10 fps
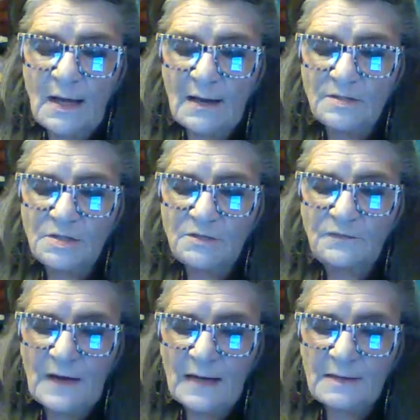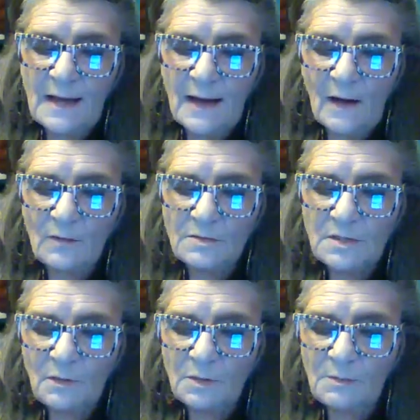How'd she find out?
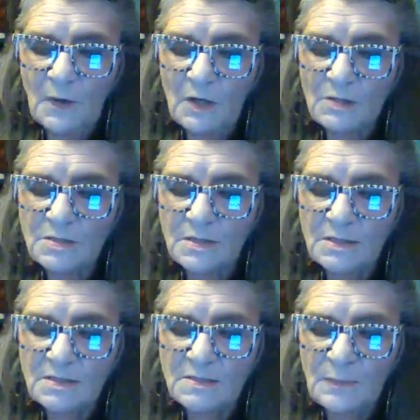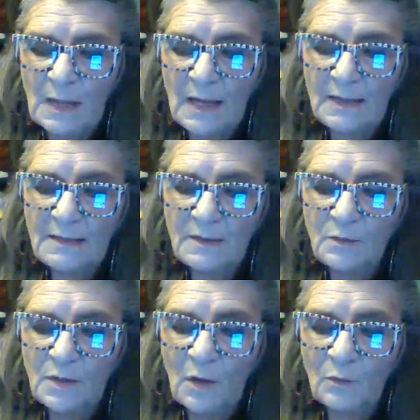Tony Marsden explained. He
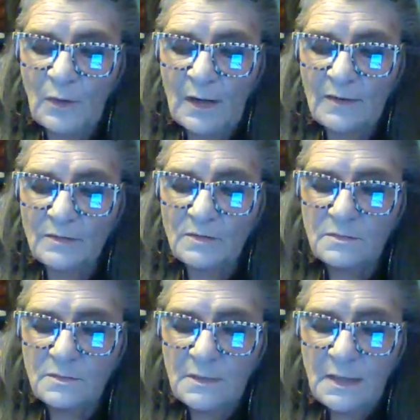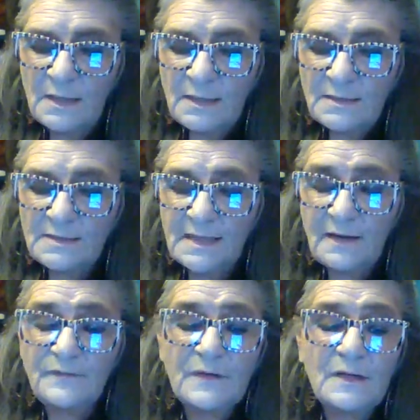went on rather
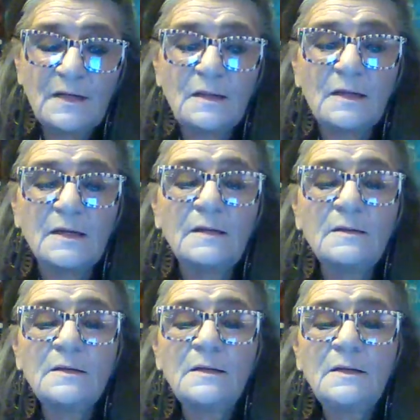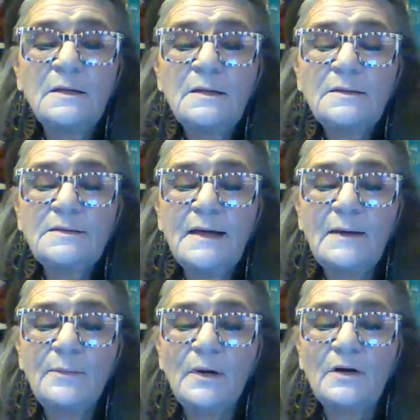definitely.
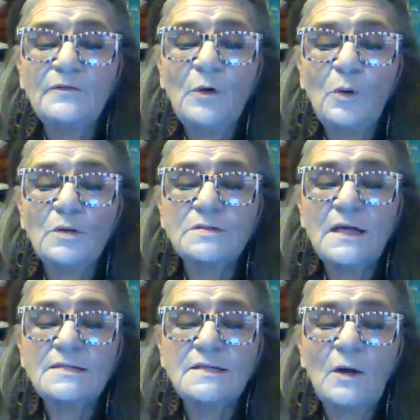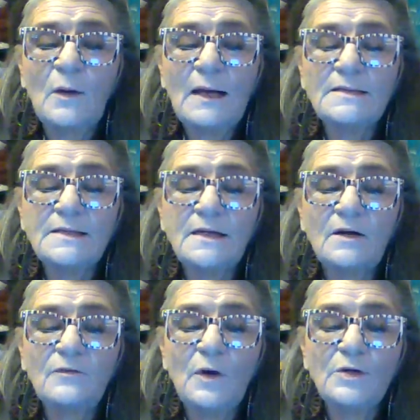Deborah, of course, has no idea
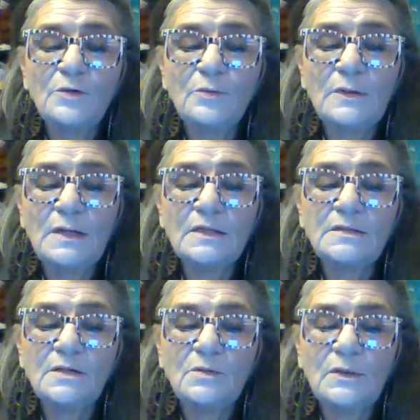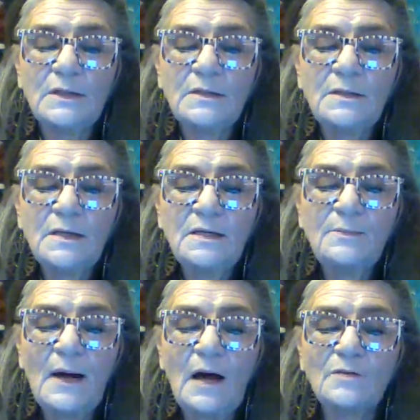of what you're really doing. He
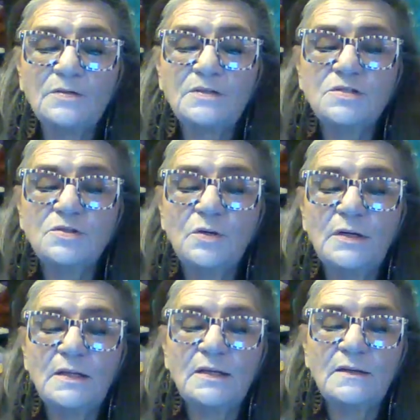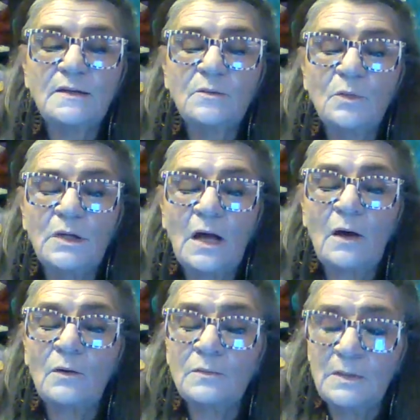paused discreetly and then went
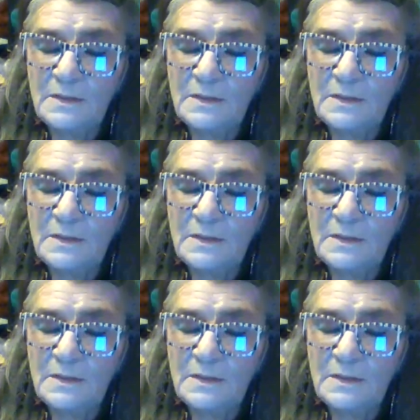on.